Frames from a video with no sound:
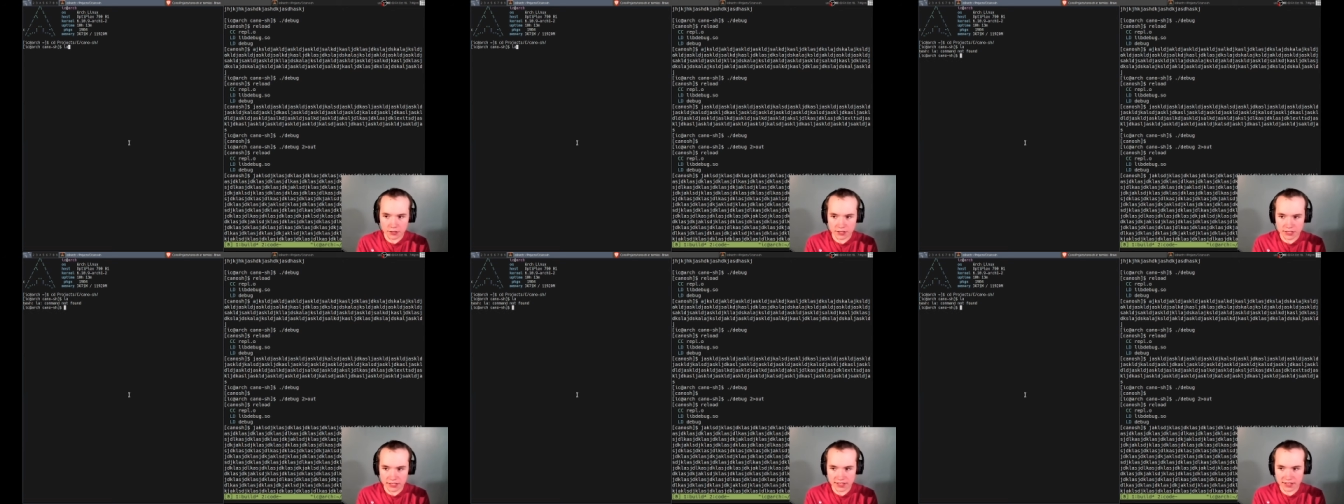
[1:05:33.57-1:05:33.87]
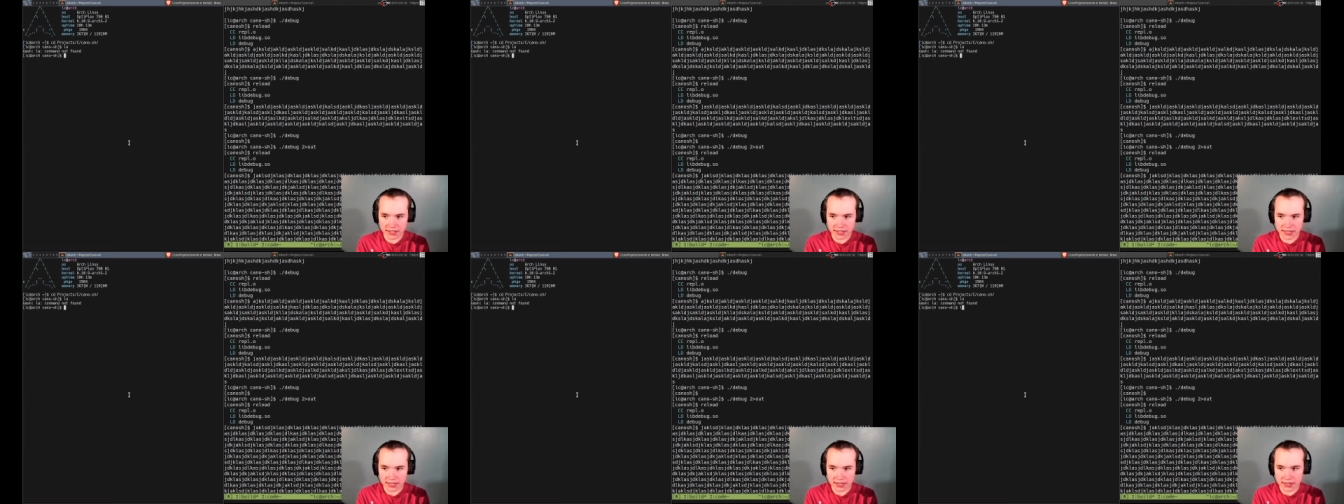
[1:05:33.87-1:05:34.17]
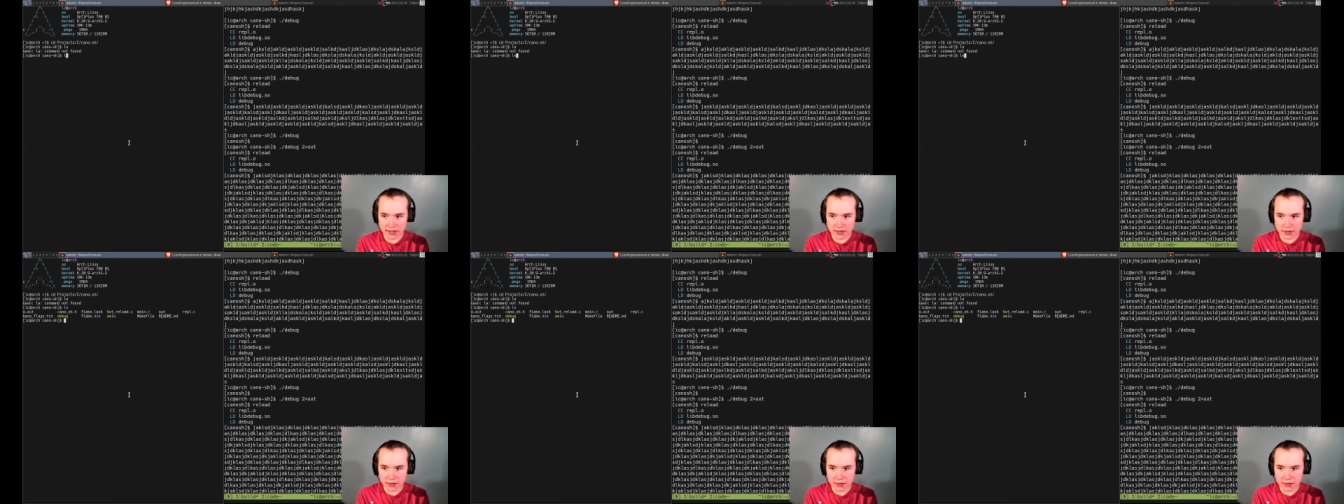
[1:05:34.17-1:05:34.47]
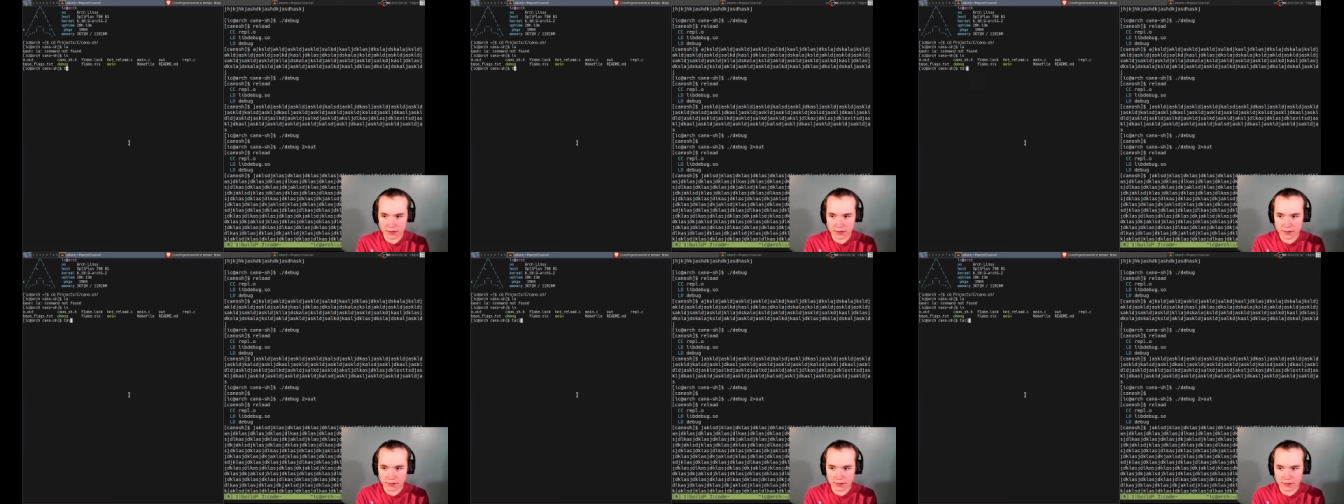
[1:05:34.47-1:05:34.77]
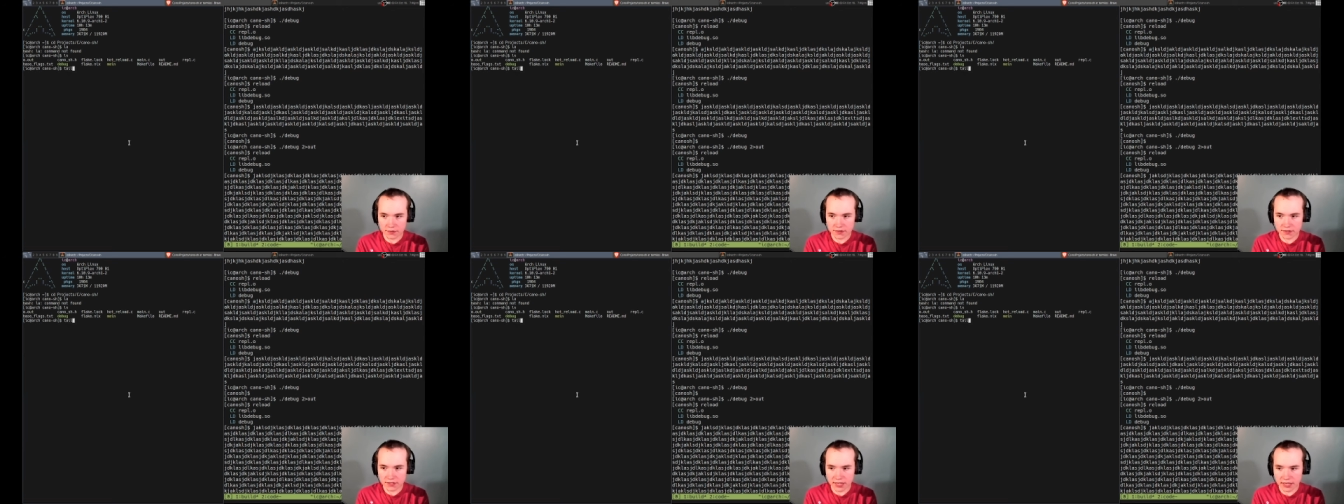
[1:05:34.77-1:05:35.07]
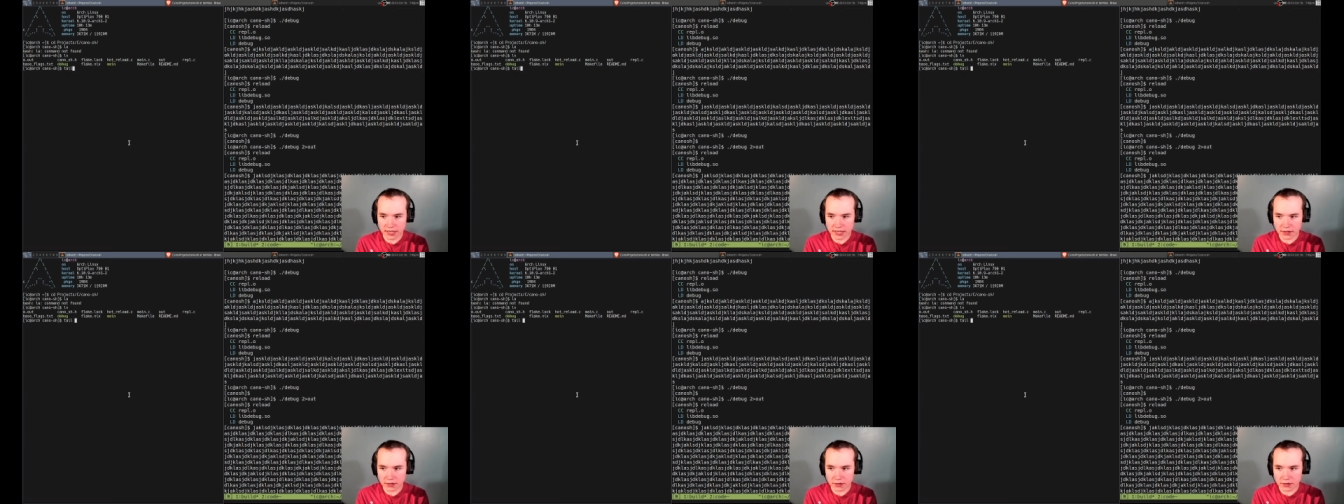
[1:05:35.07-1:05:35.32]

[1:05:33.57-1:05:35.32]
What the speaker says: Is it like tail?